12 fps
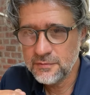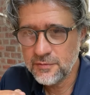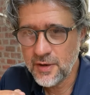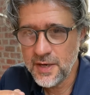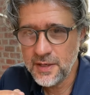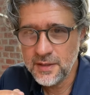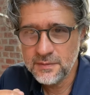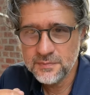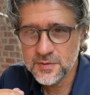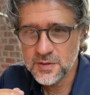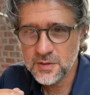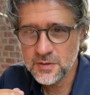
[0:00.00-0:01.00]
Friday,
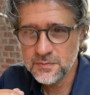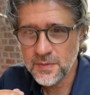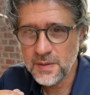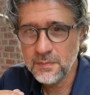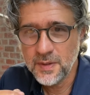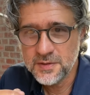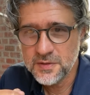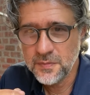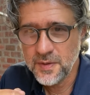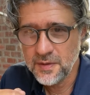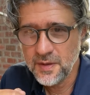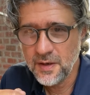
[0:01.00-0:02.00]
so I plan to
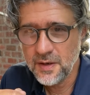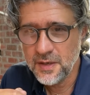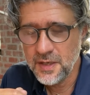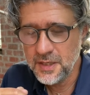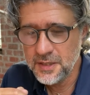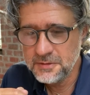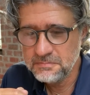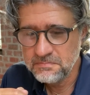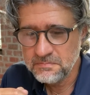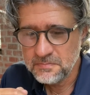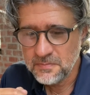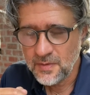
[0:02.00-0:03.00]
be there and
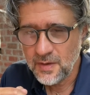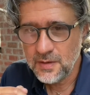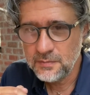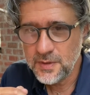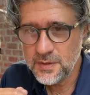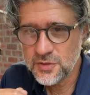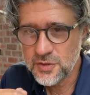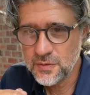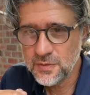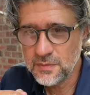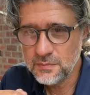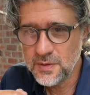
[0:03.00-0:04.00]
and meet you
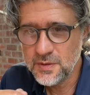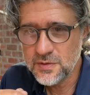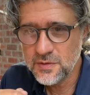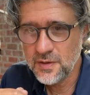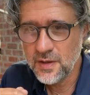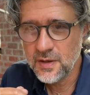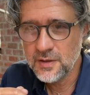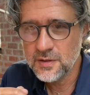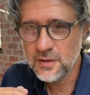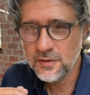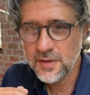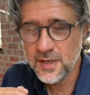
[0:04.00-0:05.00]
meet you there and
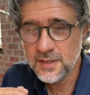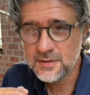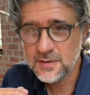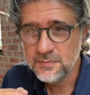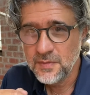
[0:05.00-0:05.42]
all that.